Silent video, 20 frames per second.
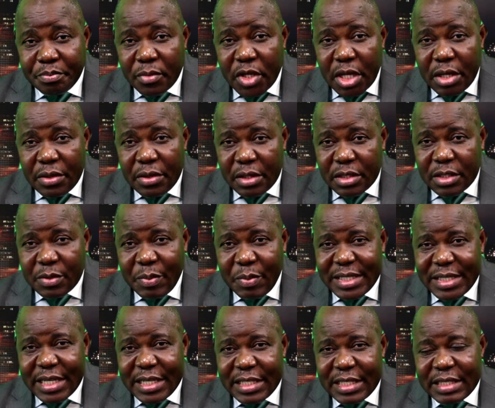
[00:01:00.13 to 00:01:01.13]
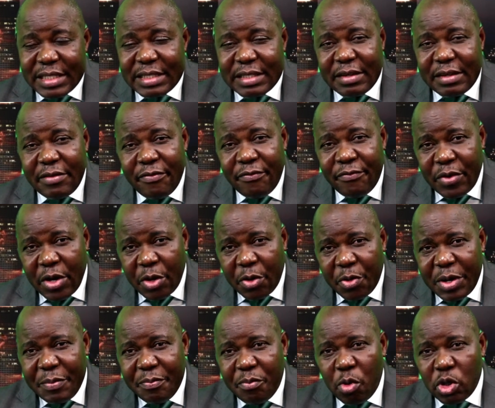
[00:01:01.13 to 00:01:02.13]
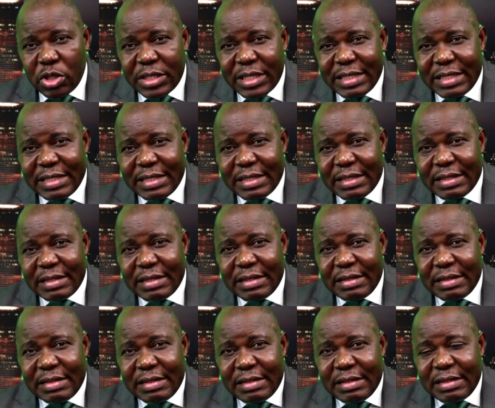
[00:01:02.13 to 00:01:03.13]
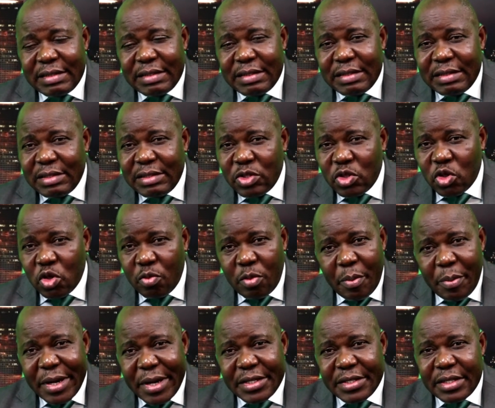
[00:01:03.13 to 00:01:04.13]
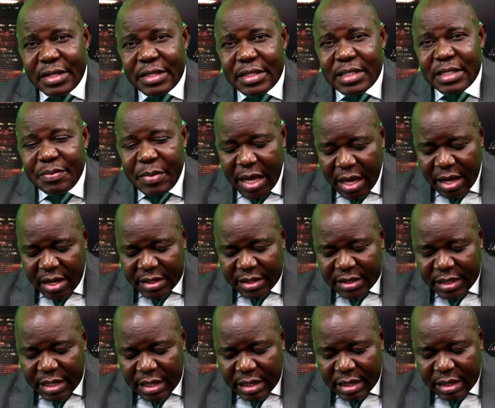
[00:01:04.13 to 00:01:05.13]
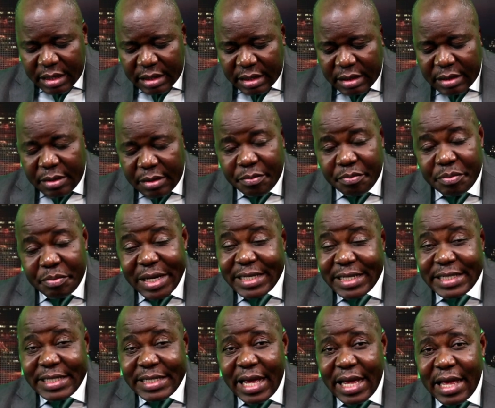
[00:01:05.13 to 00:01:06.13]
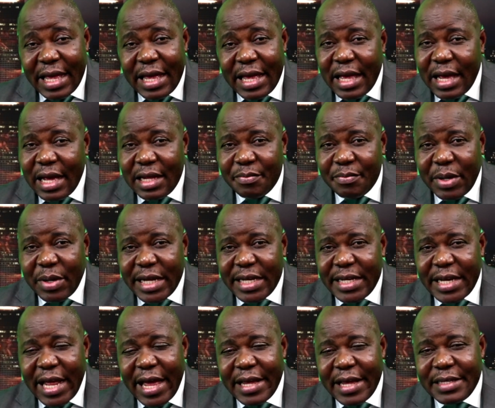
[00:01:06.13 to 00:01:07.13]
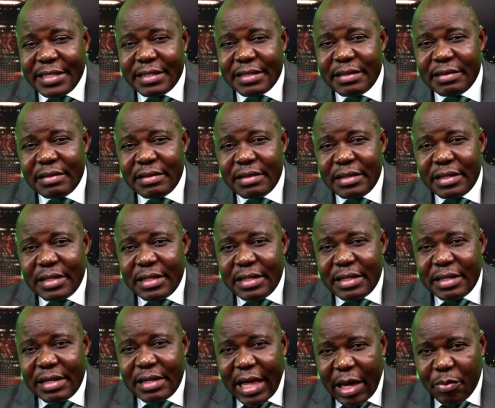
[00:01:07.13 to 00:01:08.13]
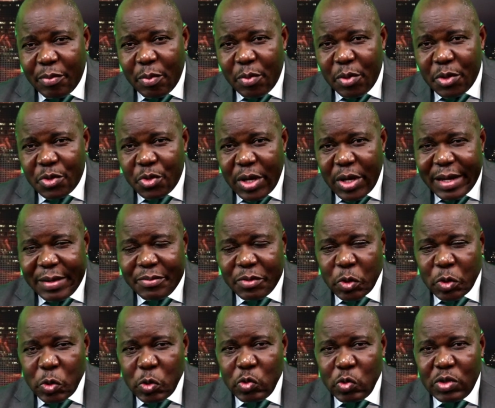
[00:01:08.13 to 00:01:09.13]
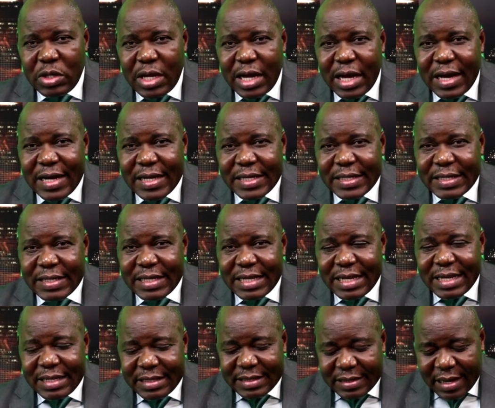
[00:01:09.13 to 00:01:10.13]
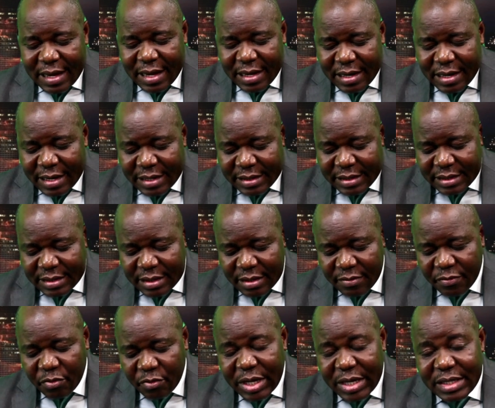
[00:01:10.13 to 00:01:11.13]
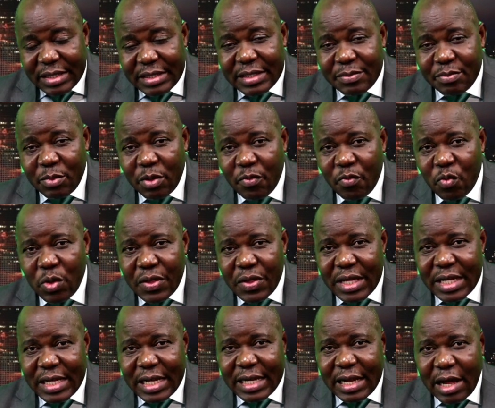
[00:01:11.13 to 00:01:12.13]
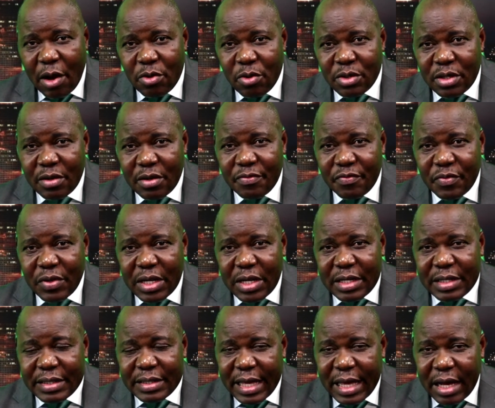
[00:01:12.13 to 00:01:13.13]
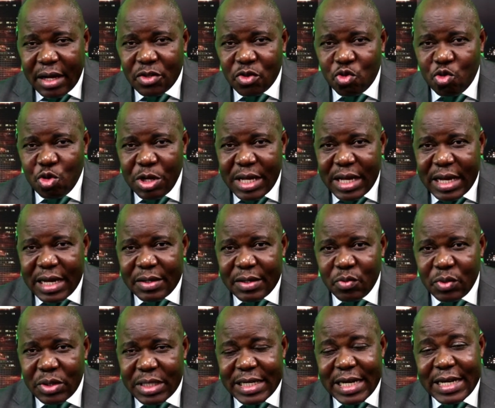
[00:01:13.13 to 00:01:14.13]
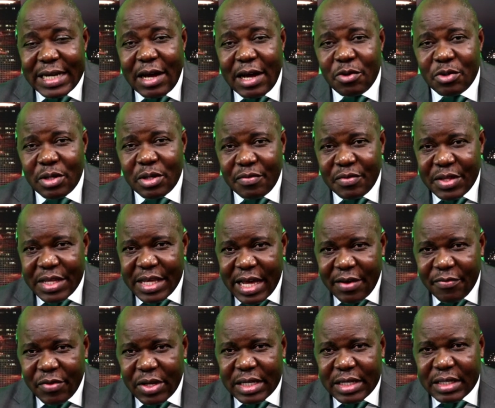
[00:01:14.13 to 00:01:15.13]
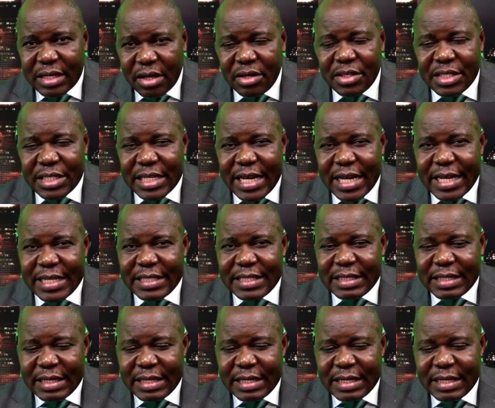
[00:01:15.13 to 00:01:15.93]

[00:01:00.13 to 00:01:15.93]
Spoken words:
this message is very important, so momentous, because by day and by night, La République du Cameroon and its allies and friends, both within and out of the country and within and out of the African continent,